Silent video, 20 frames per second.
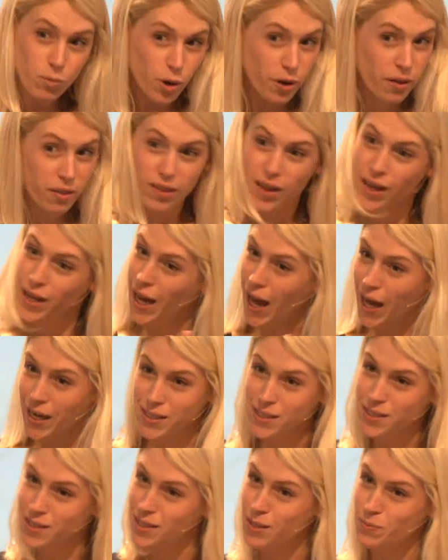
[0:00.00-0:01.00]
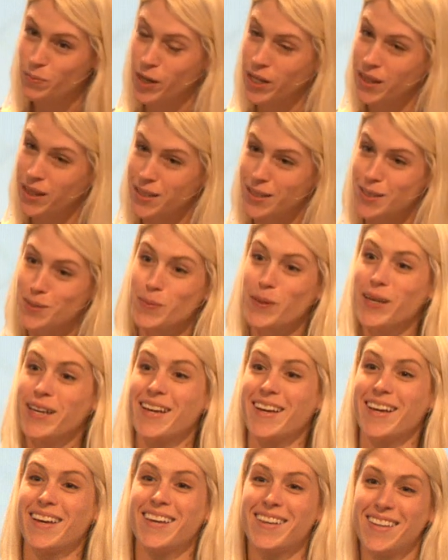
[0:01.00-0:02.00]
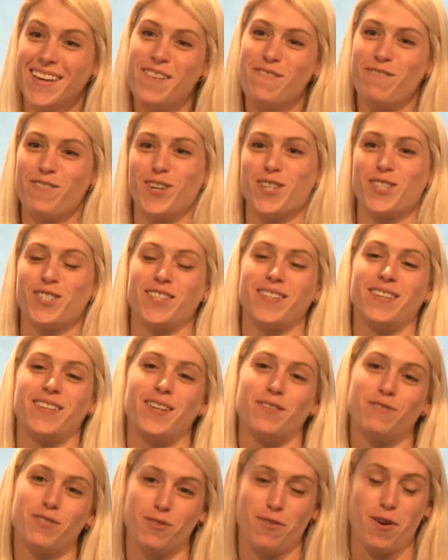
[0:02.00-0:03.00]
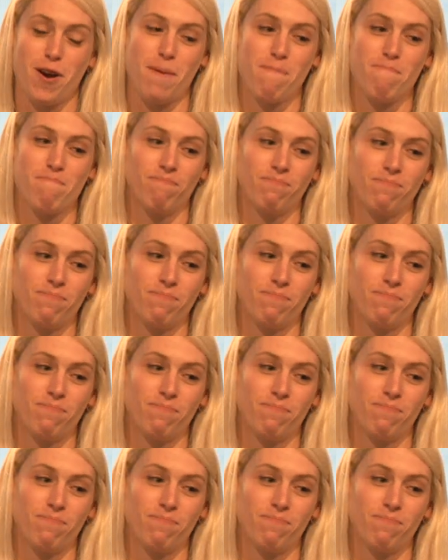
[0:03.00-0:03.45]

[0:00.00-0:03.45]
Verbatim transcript: more thing added to the sprint this week version of Scrum.